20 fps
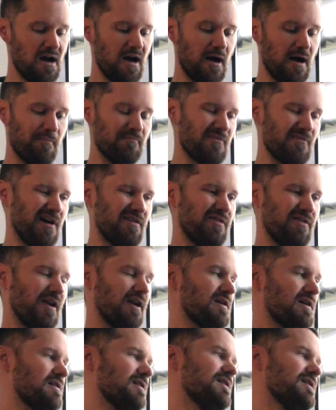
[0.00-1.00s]
I
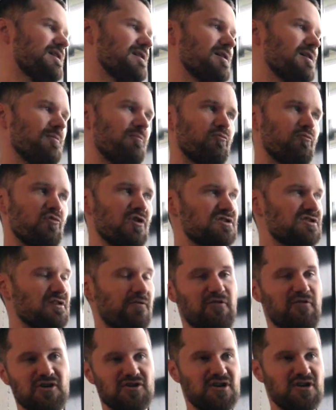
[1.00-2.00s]
think
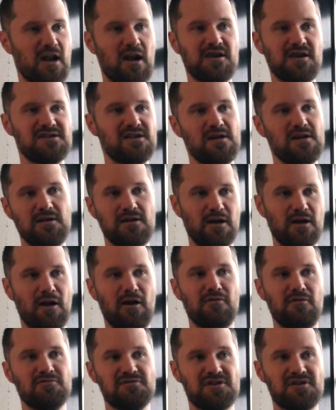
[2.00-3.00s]
richer functionality, you
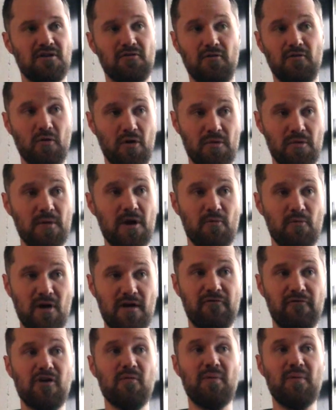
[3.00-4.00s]
know, so at the moment
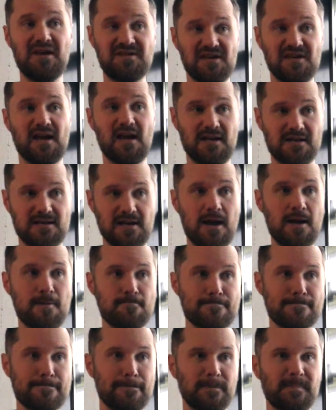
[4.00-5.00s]
we have very basic
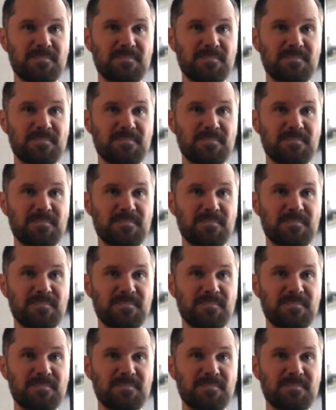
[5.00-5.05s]
editing,